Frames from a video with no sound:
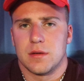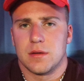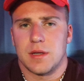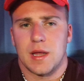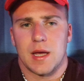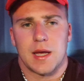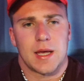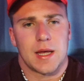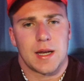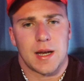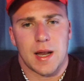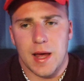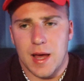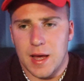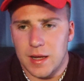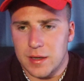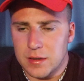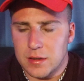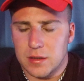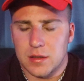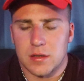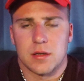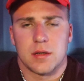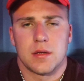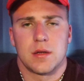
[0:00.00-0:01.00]
They
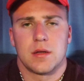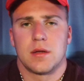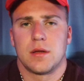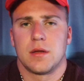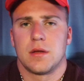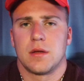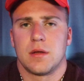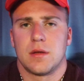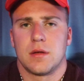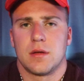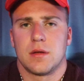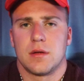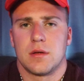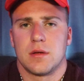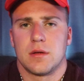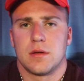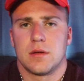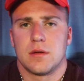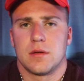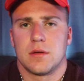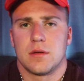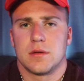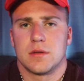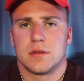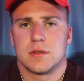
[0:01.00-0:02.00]
cannot
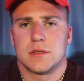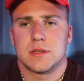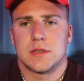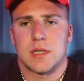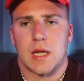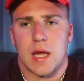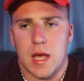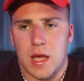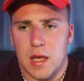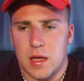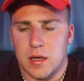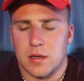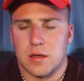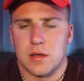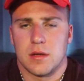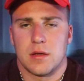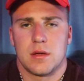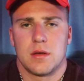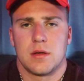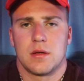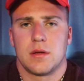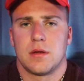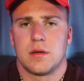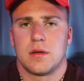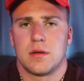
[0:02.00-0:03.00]
stand
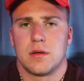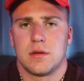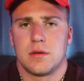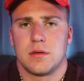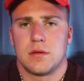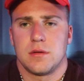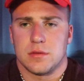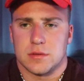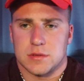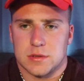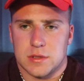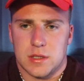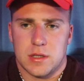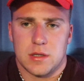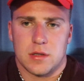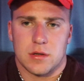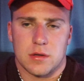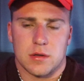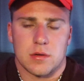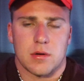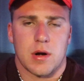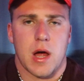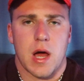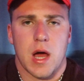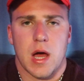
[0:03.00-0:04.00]
to see
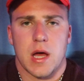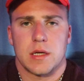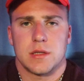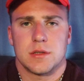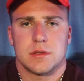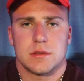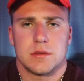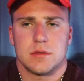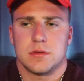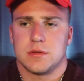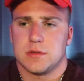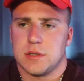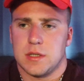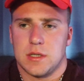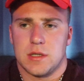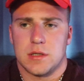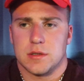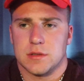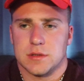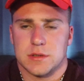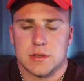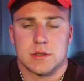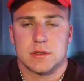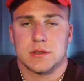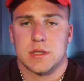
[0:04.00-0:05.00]
your rise, to see
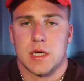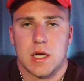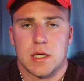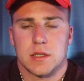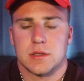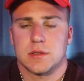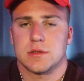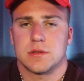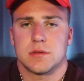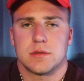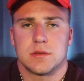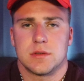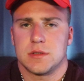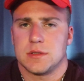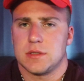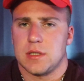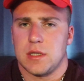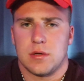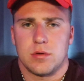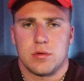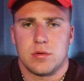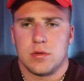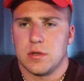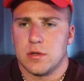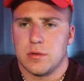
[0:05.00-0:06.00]
your success, to
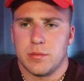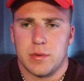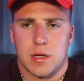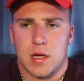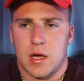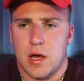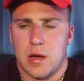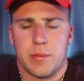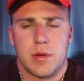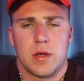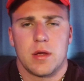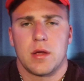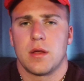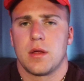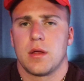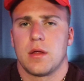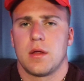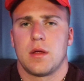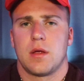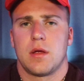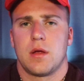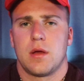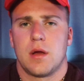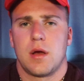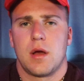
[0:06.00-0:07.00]
see who you're becoming,
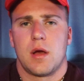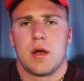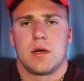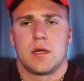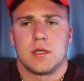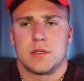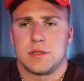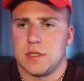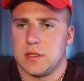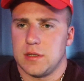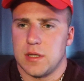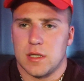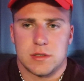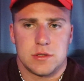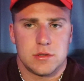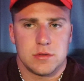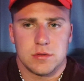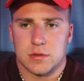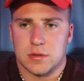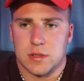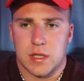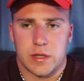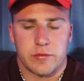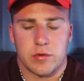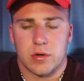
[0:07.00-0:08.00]
to see that you
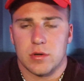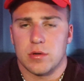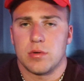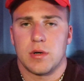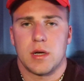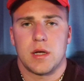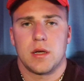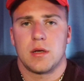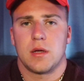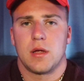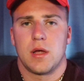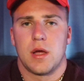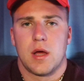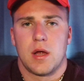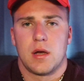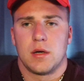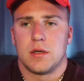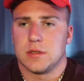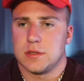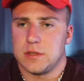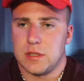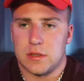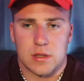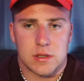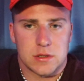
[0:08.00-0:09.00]
will never quit,
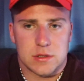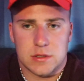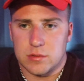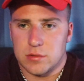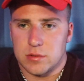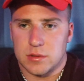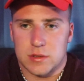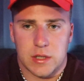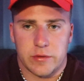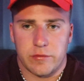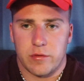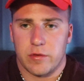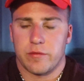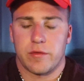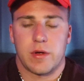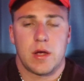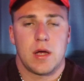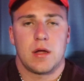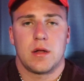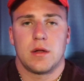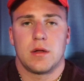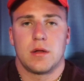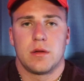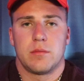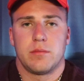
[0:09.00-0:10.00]
to see that you will never
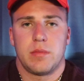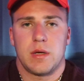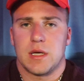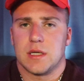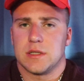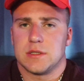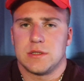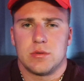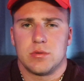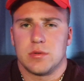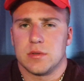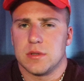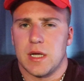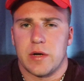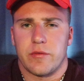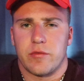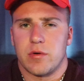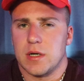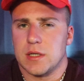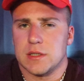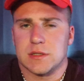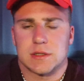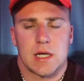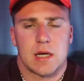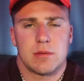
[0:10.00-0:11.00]
fail, because you will
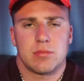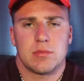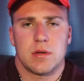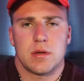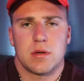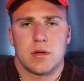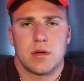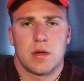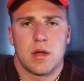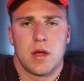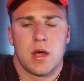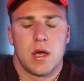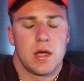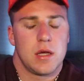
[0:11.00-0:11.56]
never accept it.